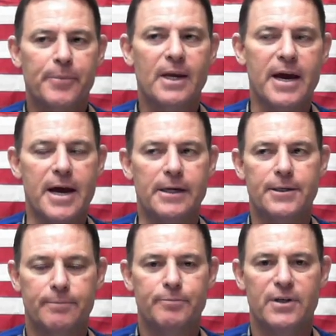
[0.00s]

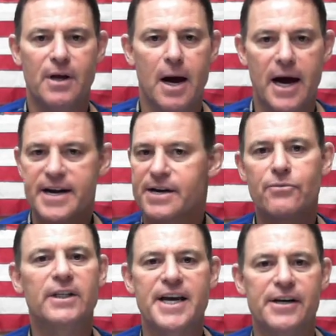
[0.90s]
And I didn't
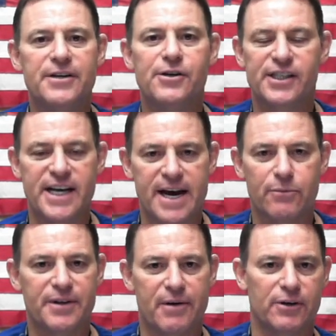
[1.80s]
really understand
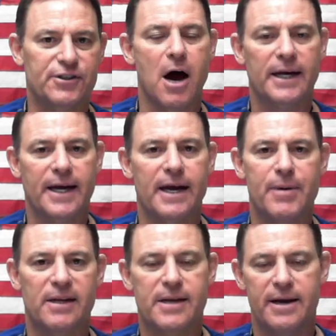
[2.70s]
what they were talking
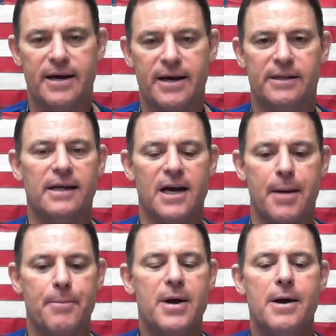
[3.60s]
about at that
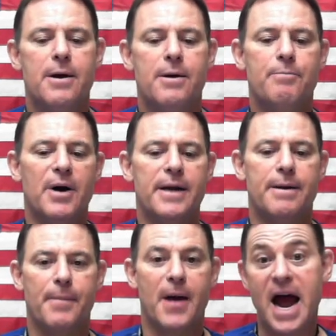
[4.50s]
time, but
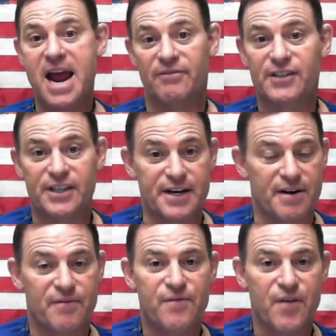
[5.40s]
I have seen
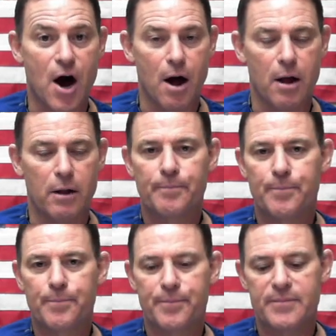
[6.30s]
it fall
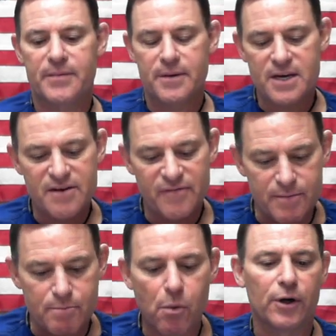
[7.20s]

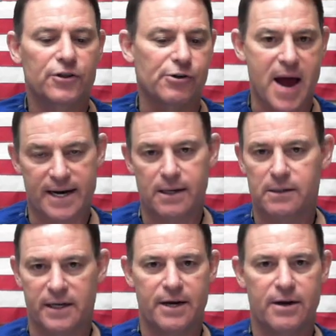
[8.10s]
even more
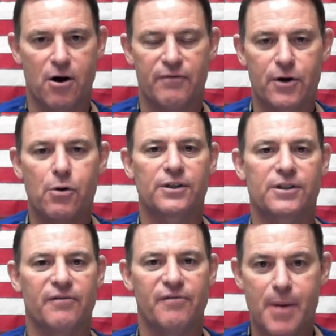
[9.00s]
dramatically over the
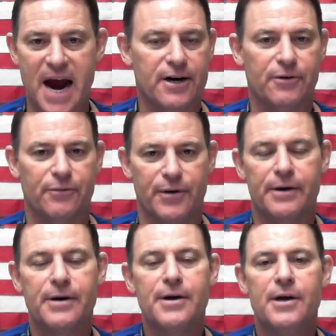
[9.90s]
course of my
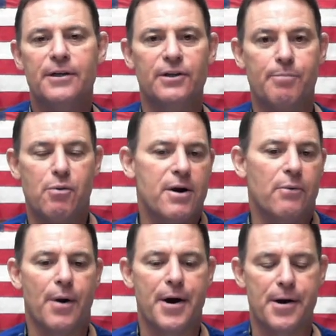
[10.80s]
career, to the point
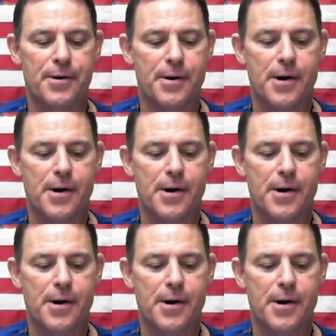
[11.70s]
where